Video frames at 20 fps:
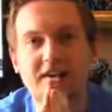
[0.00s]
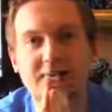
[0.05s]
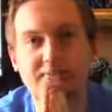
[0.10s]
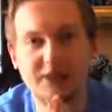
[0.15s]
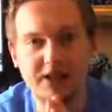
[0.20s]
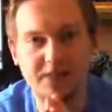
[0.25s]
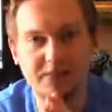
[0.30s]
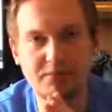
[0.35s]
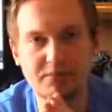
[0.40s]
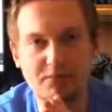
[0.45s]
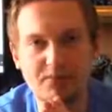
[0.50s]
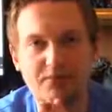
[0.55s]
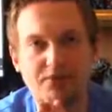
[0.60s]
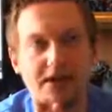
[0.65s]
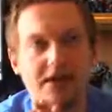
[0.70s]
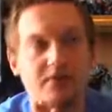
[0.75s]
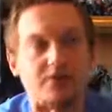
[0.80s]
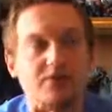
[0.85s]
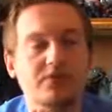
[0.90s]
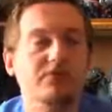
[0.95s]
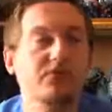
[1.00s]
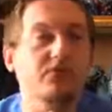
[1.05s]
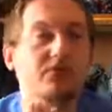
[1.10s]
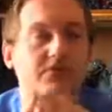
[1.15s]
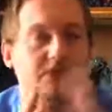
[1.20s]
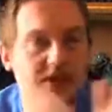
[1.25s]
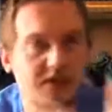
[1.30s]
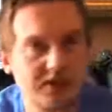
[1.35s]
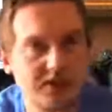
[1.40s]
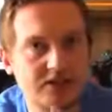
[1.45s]
people that were from
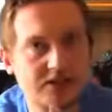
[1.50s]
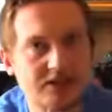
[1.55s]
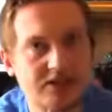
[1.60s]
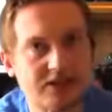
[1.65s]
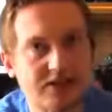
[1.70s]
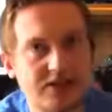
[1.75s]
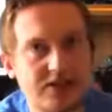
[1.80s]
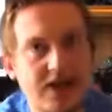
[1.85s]
Godzilla vs.